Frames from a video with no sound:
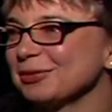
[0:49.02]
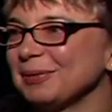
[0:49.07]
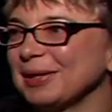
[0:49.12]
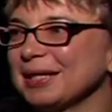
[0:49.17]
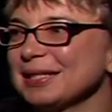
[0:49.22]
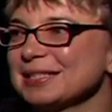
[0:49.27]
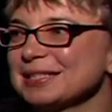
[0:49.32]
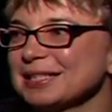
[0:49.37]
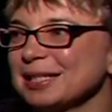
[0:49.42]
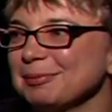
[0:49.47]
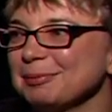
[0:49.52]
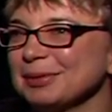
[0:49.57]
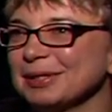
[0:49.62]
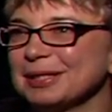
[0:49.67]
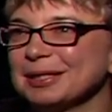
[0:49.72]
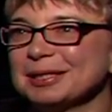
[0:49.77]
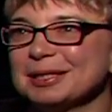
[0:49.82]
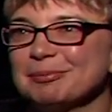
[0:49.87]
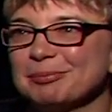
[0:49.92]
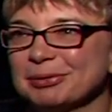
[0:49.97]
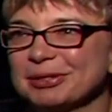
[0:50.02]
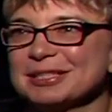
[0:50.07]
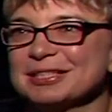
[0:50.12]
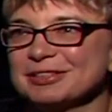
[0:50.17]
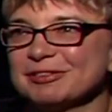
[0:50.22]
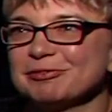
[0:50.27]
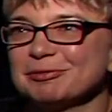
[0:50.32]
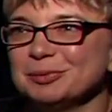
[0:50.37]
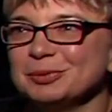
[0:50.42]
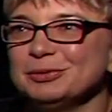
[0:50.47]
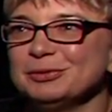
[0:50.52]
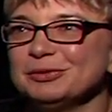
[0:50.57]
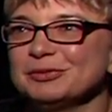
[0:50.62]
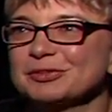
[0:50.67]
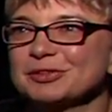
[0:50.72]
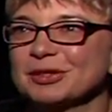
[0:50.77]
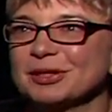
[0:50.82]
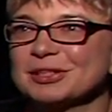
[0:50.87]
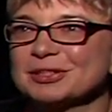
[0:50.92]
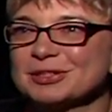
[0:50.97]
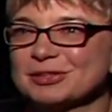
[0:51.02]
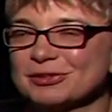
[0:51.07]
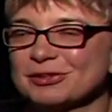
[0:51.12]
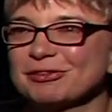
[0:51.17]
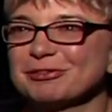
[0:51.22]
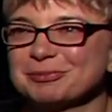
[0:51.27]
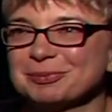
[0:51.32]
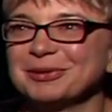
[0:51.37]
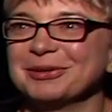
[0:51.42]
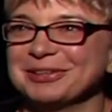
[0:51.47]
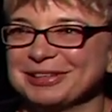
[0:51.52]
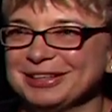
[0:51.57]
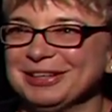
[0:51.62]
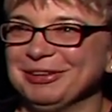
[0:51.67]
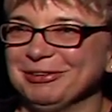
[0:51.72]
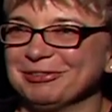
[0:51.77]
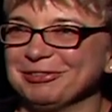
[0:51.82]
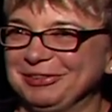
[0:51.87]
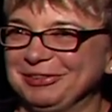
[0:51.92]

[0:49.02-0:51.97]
quite some impressive moves on the surfboard in the